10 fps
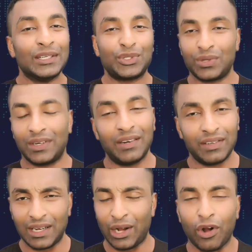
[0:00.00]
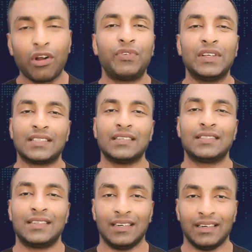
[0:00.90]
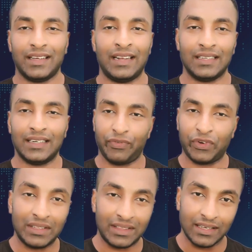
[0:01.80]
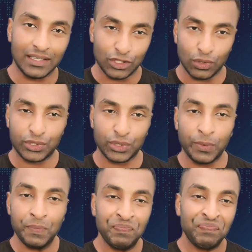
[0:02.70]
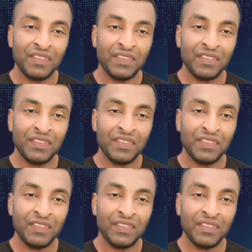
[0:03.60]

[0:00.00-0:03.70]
so a lot of discussed in the different thinkers also.